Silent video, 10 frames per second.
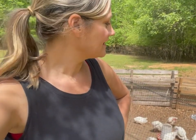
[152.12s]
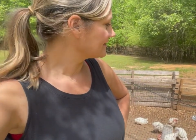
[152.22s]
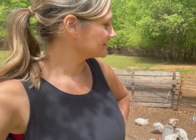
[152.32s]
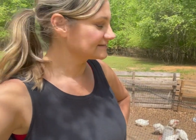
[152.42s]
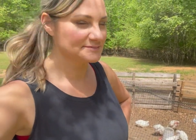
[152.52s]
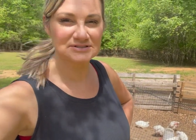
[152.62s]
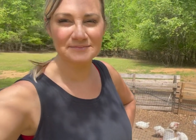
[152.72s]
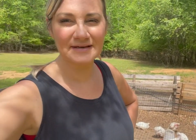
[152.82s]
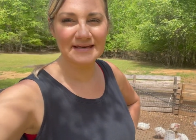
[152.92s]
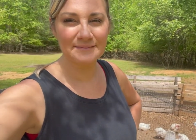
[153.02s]
that seems
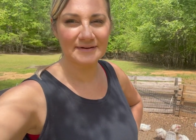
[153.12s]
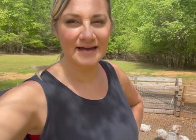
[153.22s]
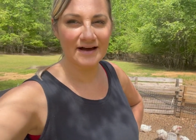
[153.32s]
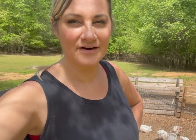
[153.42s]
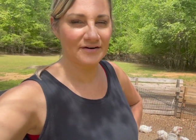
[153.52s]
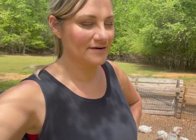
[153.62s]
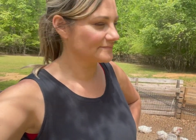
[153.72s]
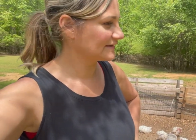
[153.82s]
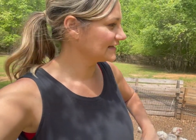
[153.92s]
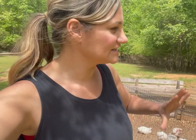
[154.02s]
to be keeping out
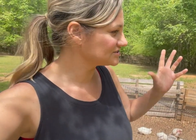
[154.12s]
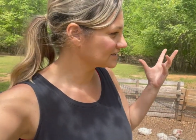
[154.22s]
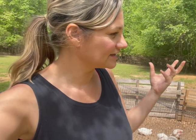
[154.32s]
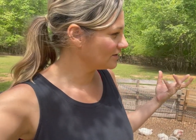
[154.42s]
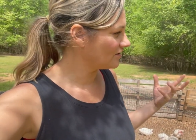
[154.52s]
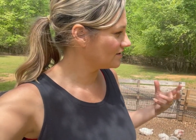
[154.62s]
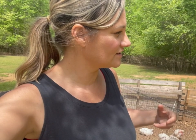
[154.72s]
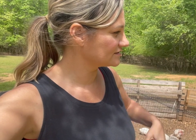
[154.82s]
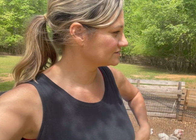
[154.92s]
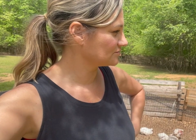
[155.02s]
any chicken
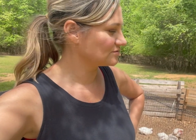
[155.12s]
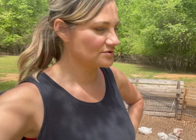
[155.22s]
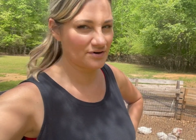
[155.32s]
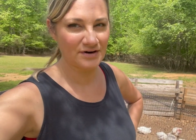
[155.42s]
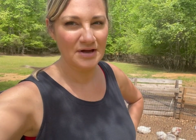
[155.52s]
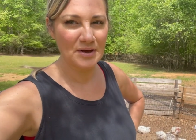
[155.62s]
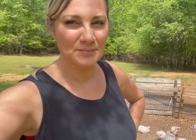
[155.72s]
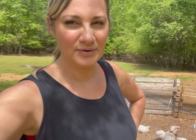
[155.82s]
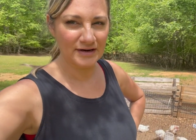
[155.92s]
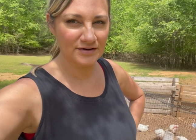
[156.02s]
hawks or
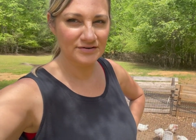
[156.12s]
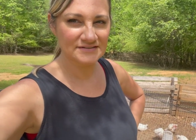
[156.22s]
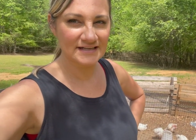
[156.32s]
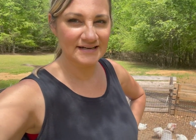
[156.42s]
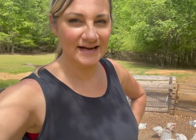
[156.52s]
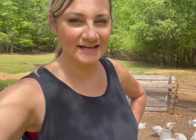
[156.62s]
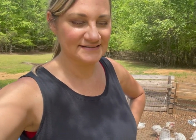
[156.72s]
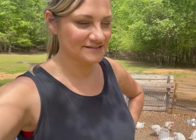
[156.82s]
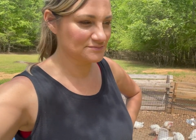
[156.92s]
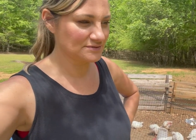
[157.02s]
predators at
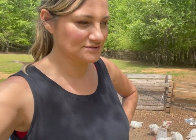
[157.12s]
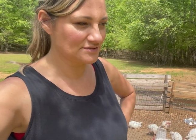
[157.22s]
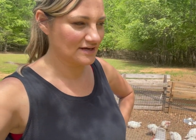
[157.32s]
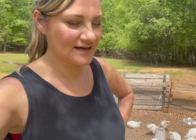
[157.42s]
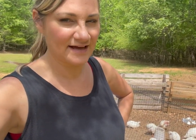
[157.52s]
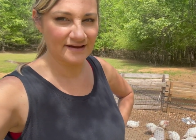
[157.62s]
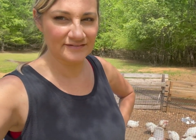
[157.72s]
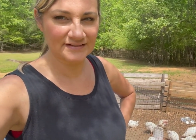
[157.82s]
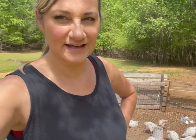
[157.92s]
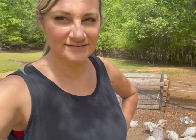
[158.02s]
night, since we do not
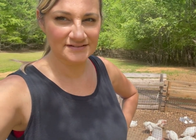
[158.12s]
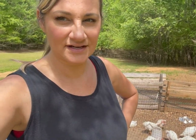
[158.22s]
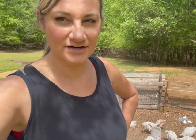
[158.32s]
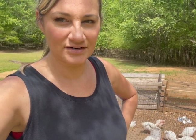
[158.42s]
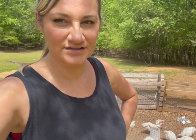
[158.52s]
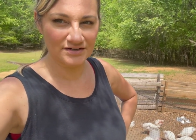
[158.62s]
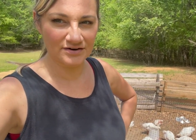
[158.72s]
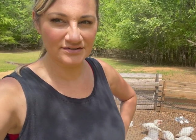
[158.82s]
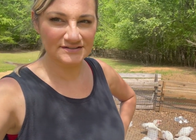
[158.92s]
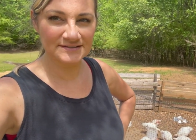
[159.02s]
have livestock guard
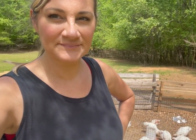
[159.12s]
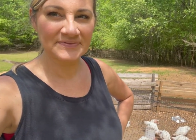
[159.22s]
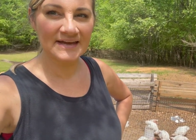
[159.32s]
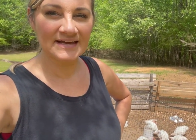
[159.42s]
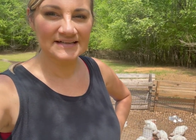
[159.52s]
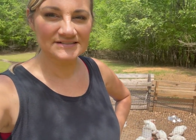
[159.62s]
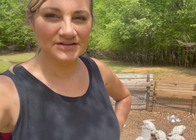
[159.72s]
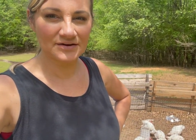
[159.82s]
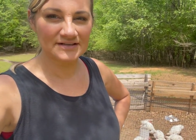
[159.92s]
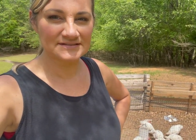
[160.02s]
dogs.
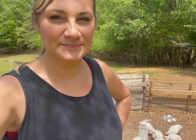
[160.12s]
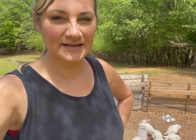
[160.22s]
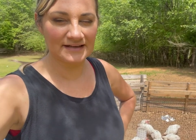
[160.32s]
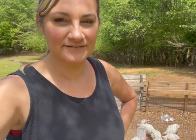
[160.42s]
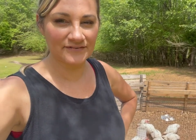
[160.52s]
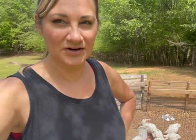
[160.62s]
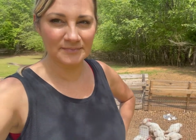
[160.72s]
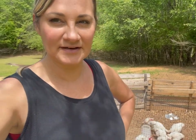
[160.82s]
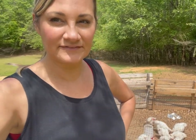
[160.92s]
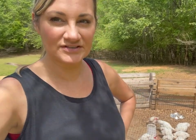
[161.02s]
So it's been very
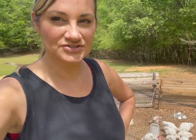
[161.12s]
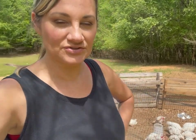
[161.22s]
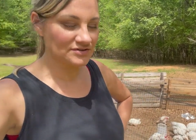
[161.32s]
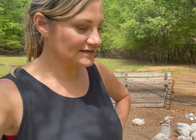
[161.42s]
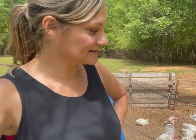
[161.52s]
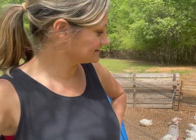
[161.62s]
beneficial, and